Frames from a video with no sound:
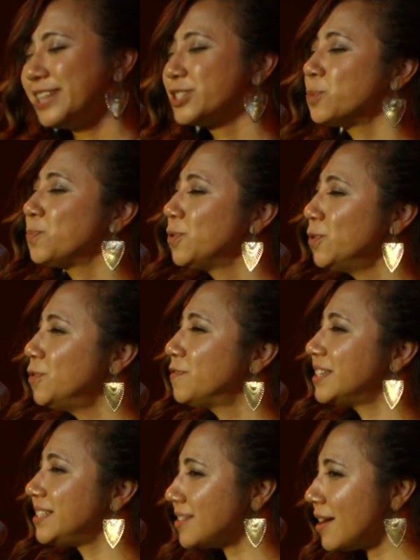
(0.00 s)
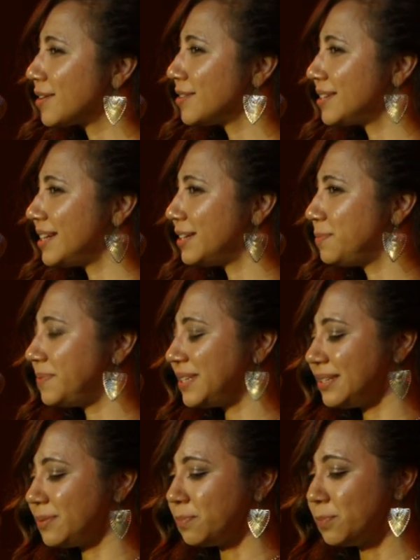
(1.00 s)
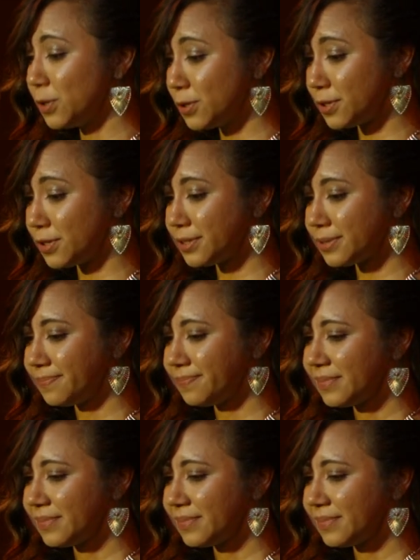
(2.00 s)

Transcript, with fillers: to prove that Docherty had been murdered.